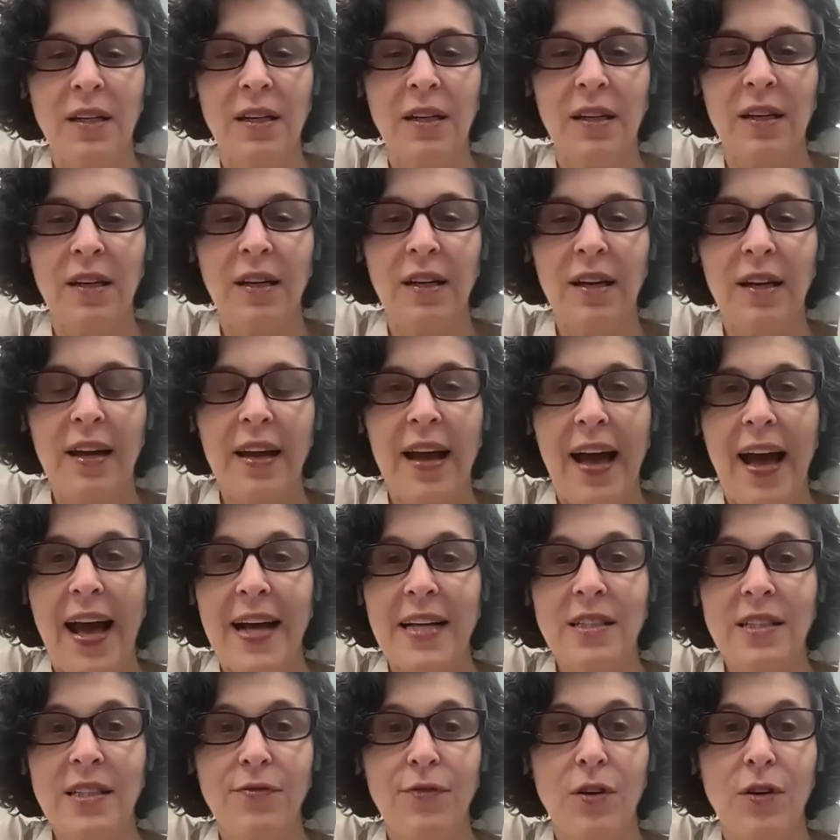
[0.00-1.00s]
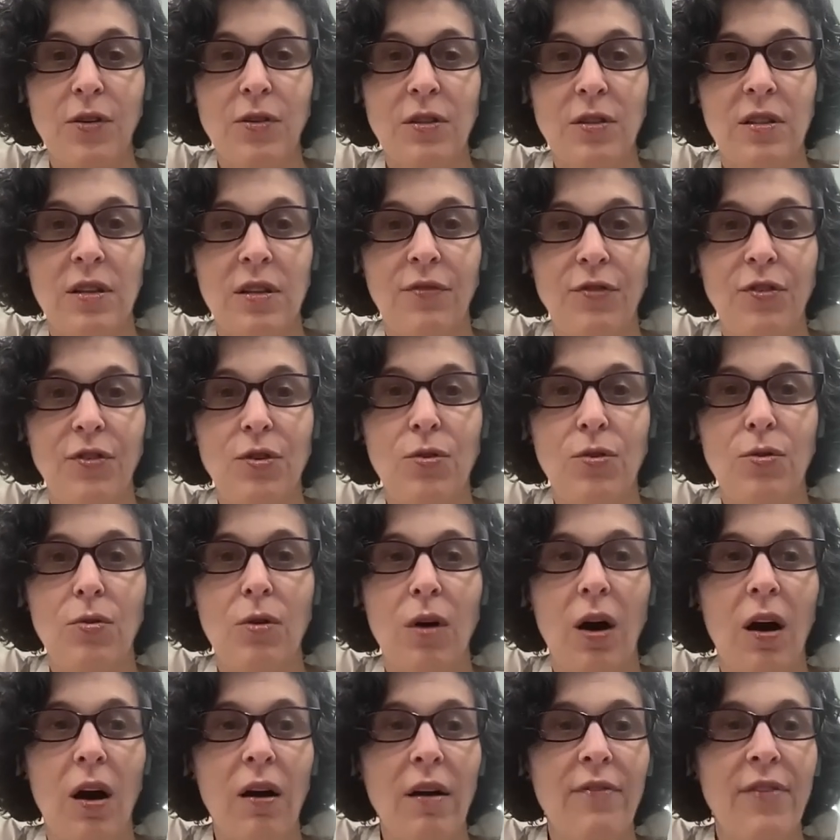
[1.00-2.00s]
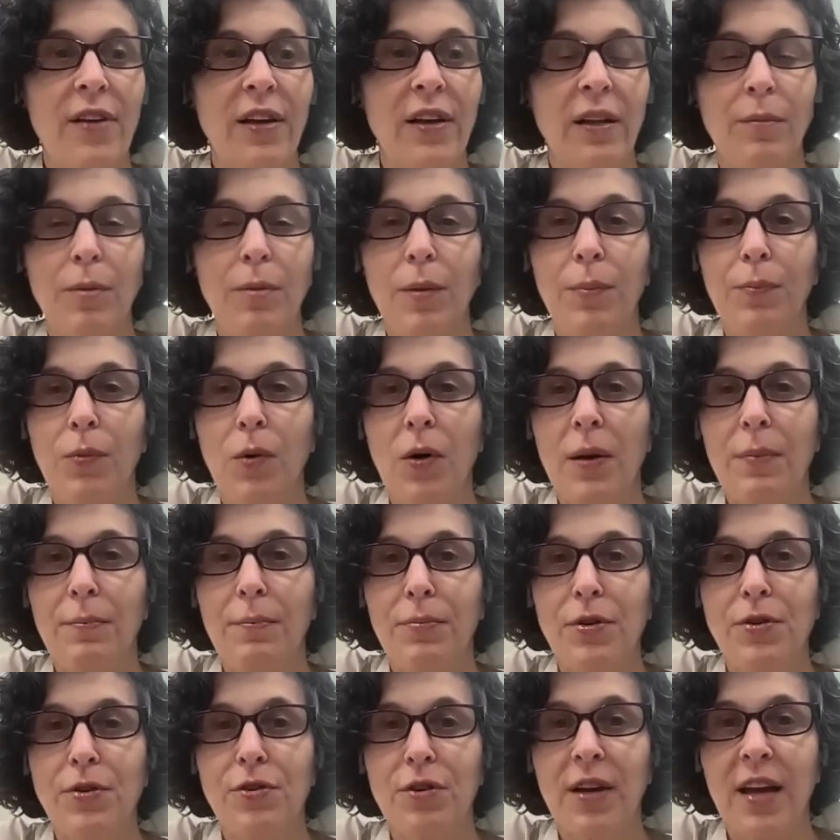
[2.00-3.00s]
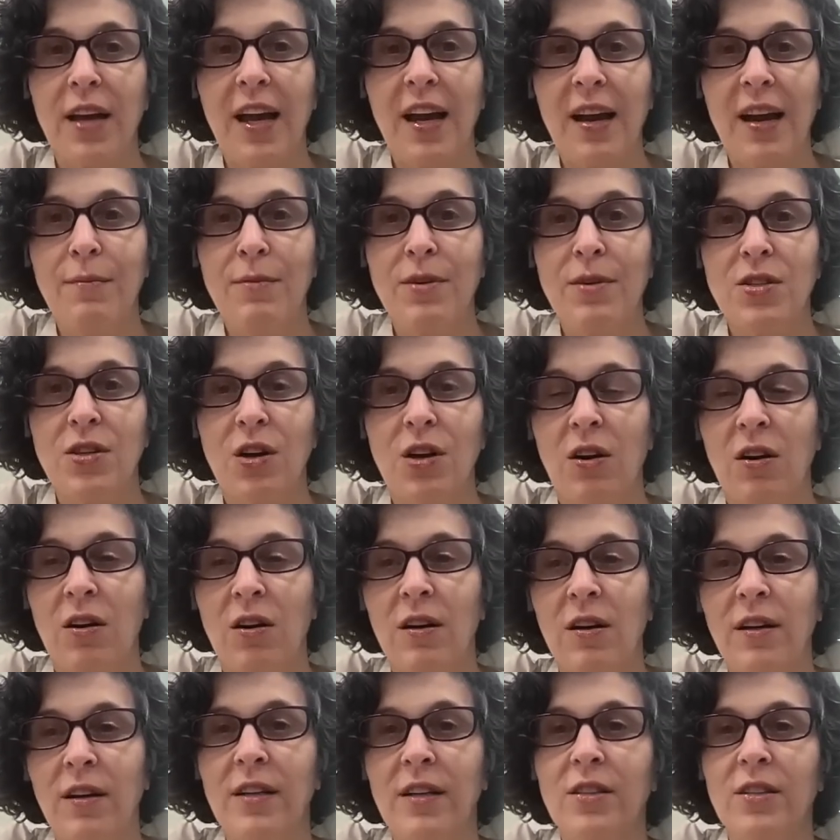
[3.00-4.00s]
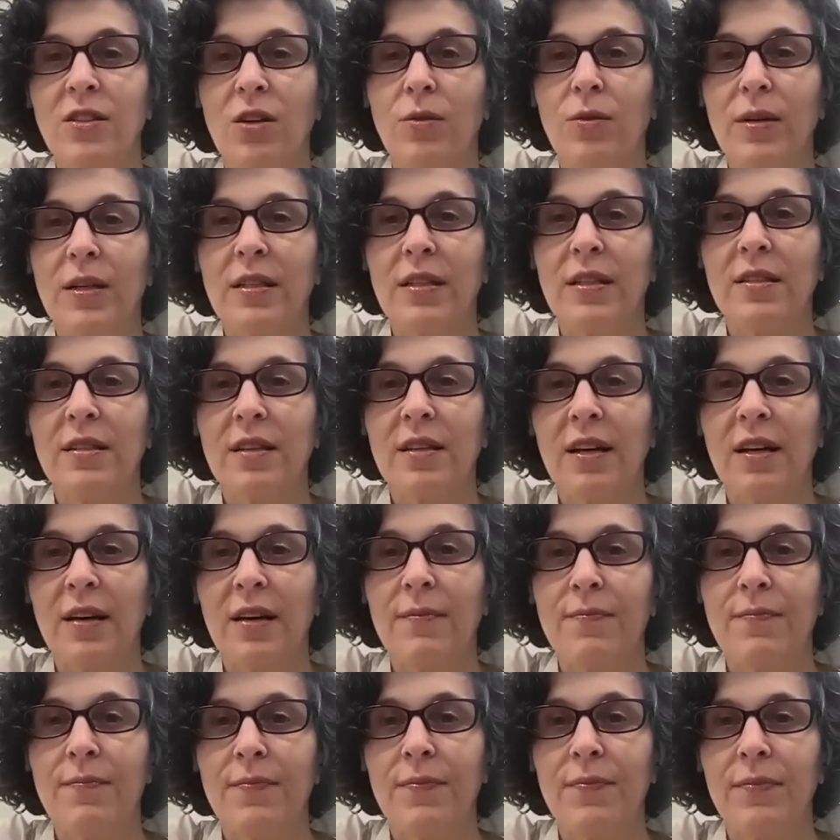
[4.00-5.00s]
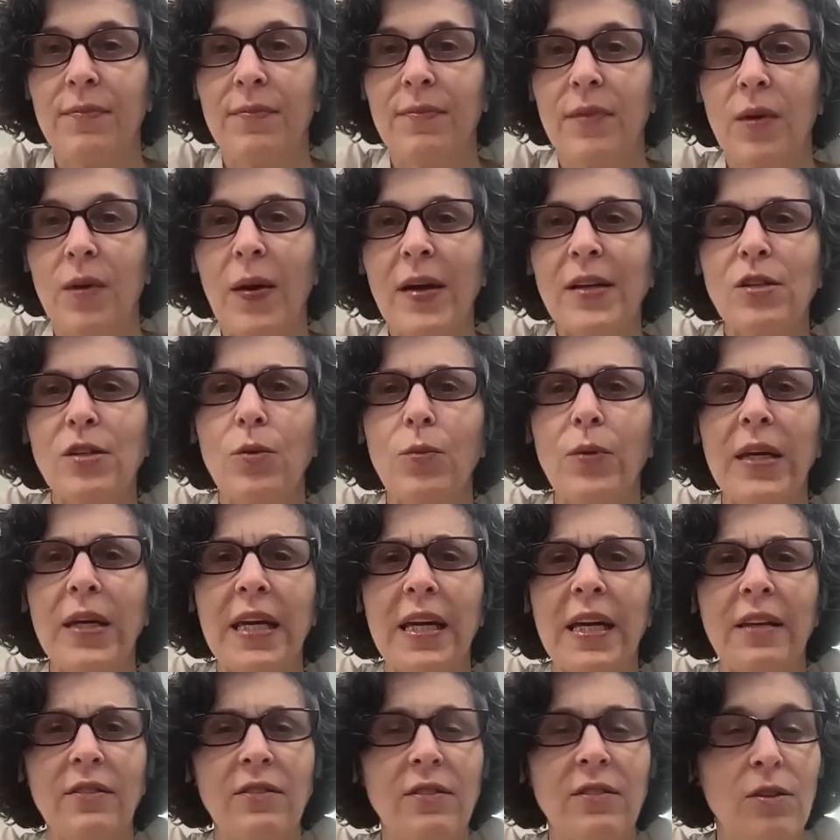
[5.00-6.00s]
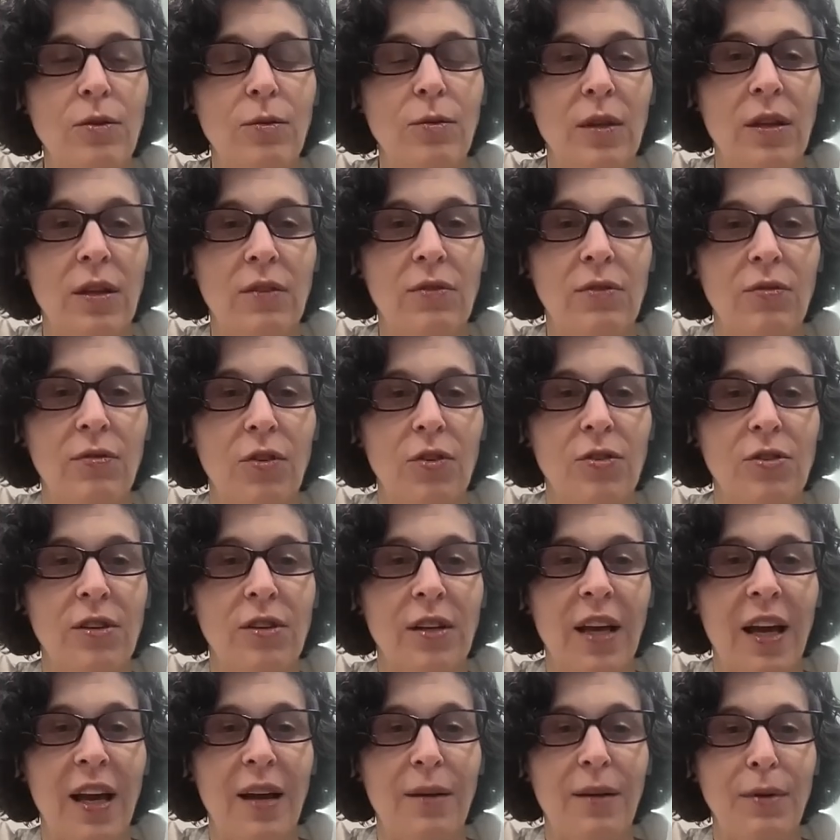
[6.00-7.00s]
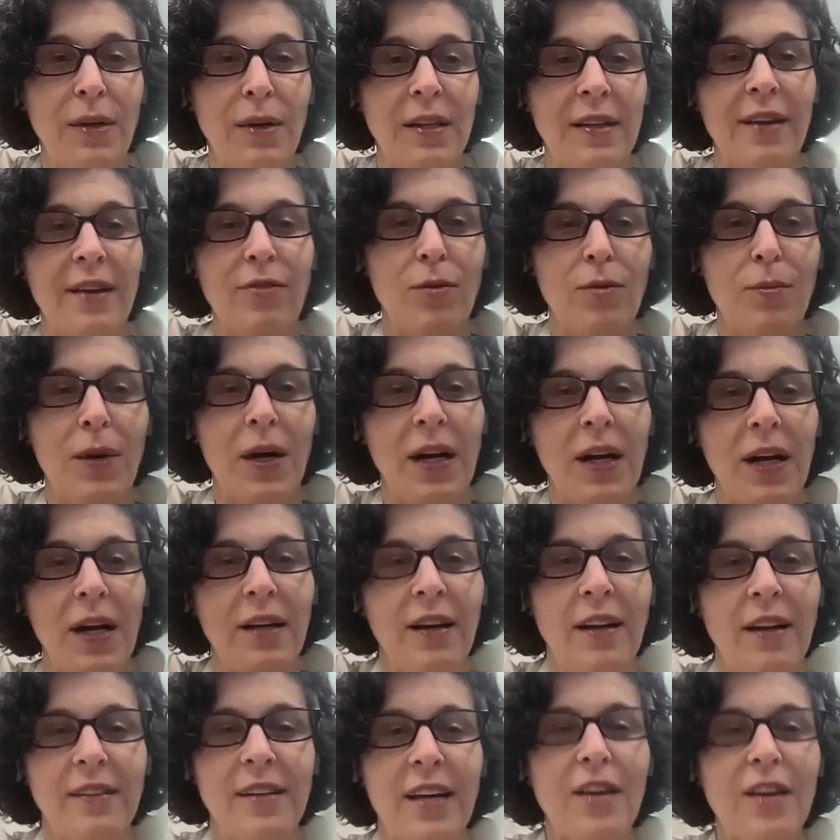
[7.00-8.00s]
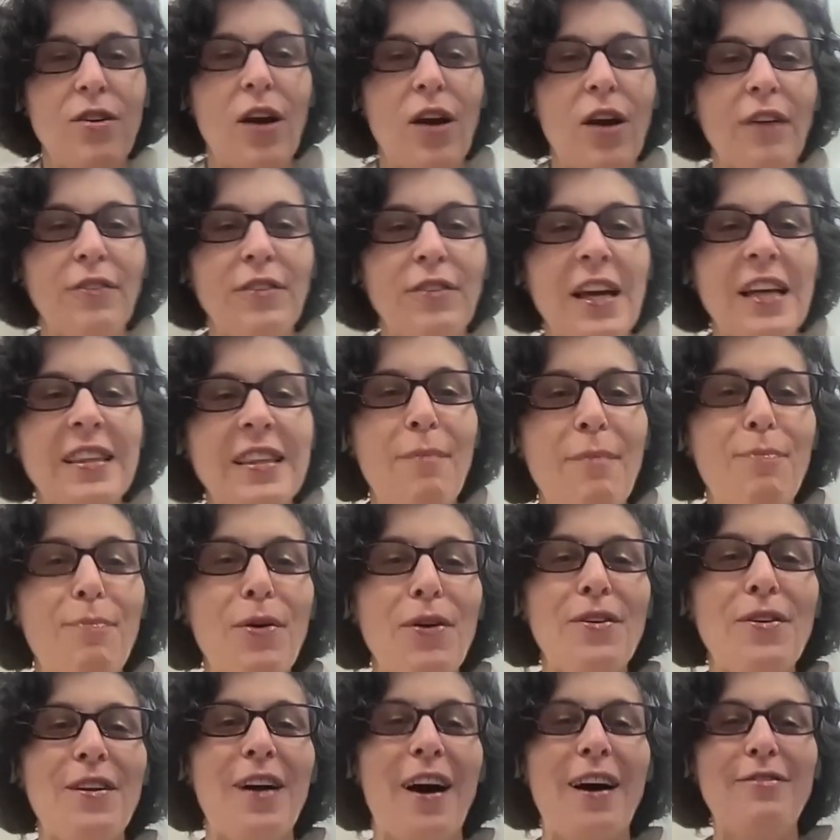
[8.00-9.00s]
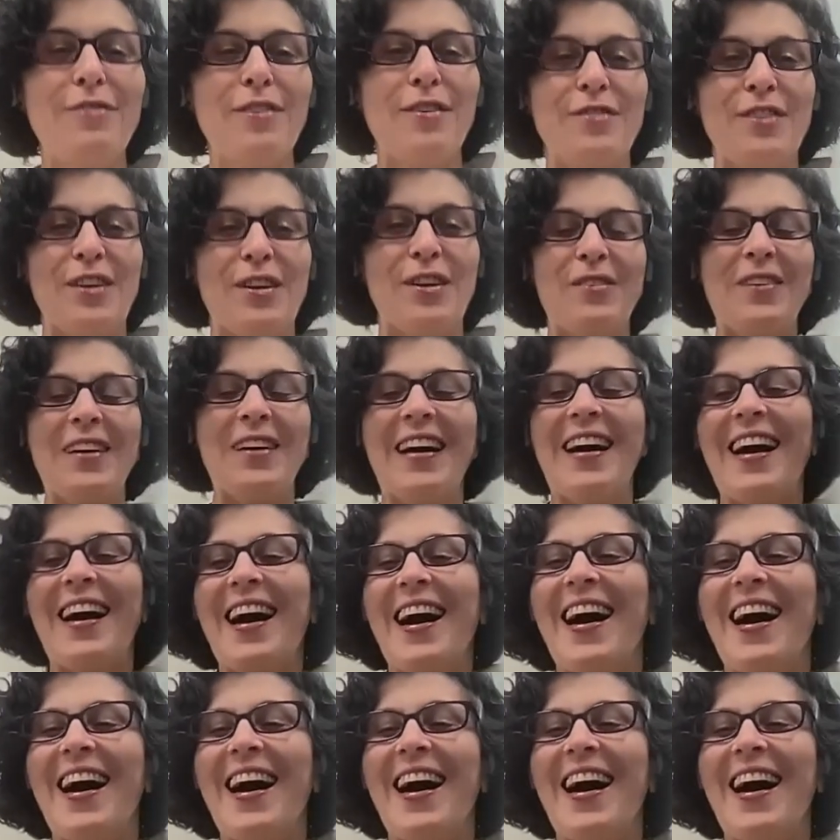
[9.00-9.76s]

going to ask folks if you are available, go ahead and put your cameras on. It's always, actually, we can't see you in this version, can we? Never mind. I'll take that burden off of you.